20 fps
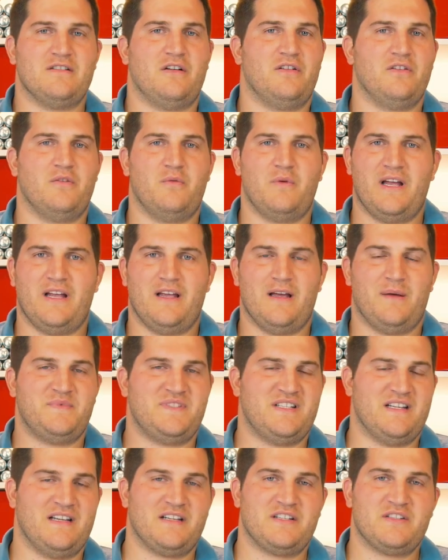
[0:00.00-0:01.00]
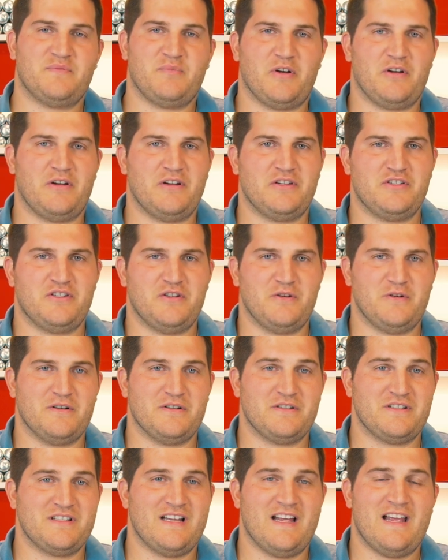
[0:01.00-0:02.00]
all the way up to experienced
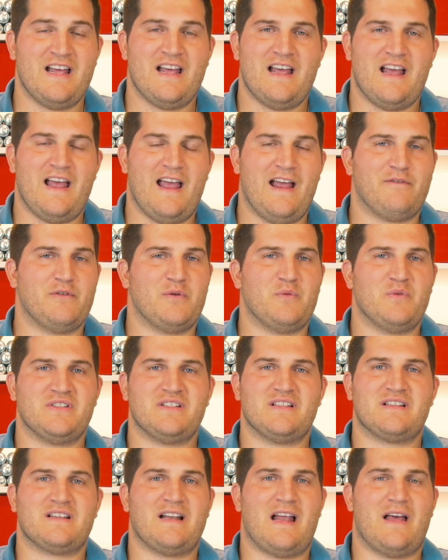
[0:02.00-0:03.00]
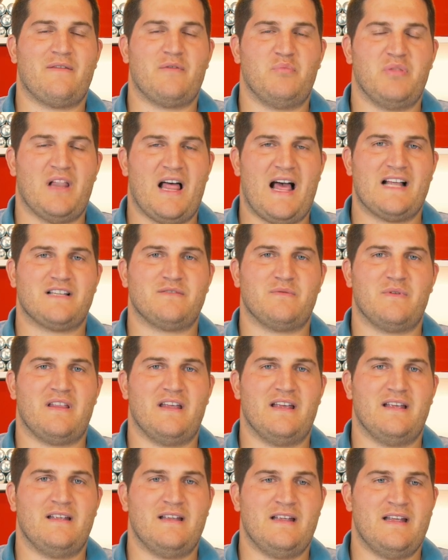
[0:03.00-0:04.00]
shooters. Everyone's just gonna have a blast with
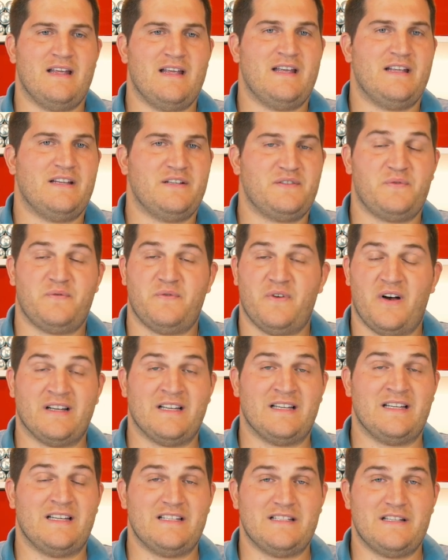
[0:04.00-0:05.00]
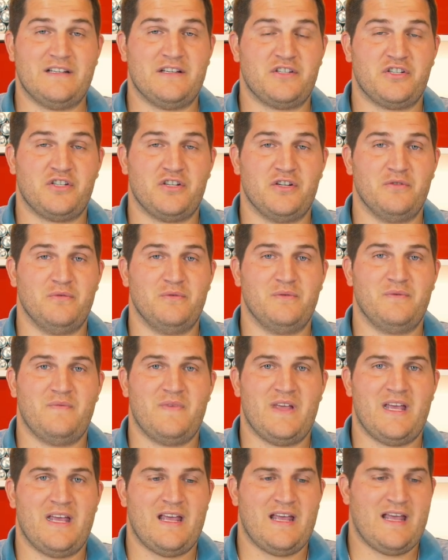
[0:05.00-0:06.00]
it. It's fun and easy to shoot.
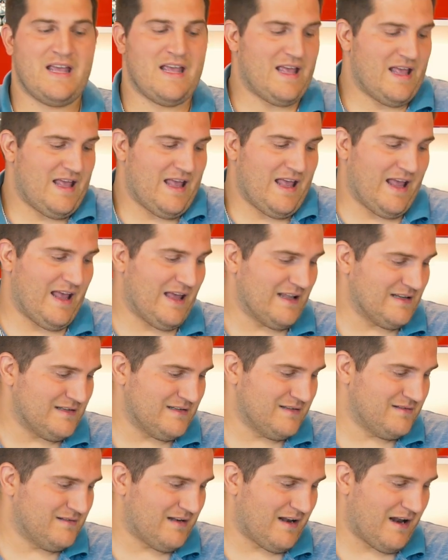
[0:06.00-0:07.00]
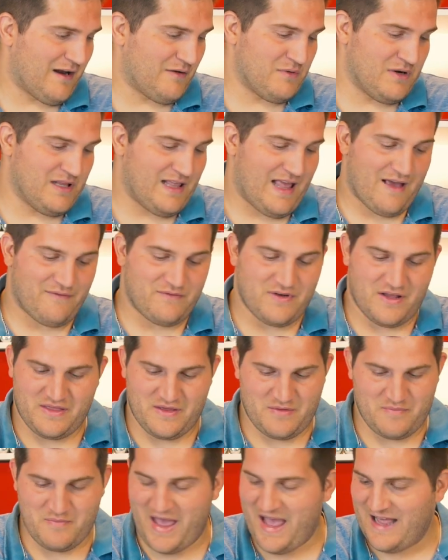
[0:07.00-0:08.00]
And I really have
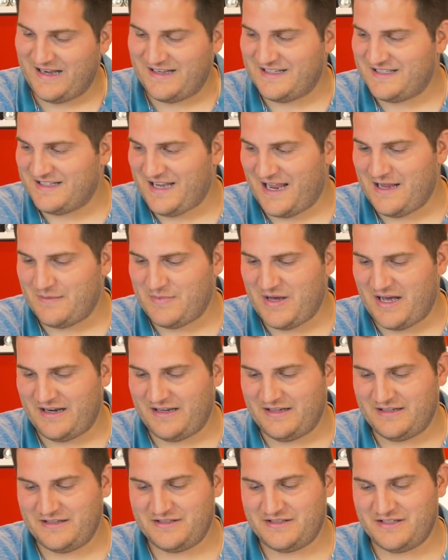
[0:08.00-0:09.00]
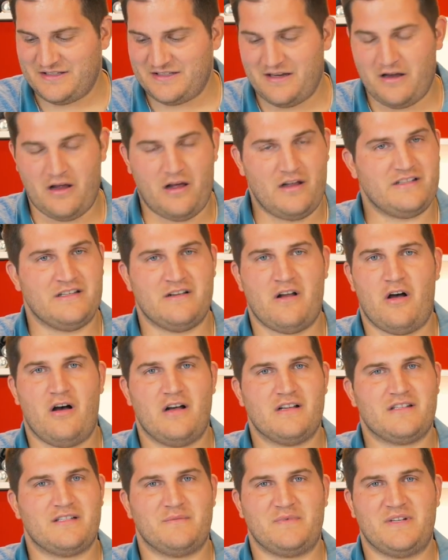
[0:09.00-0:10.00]
nothing bad to say about it. It's an
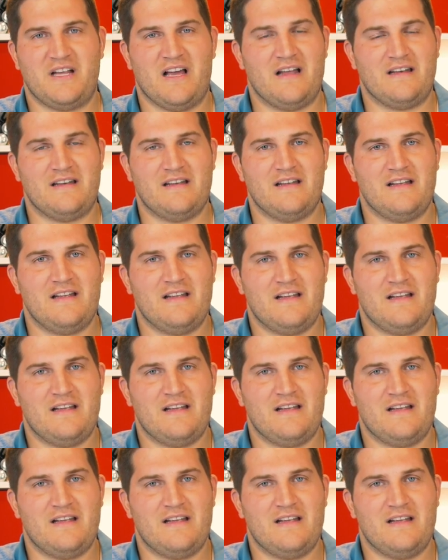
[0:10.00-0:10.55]
awesome gun.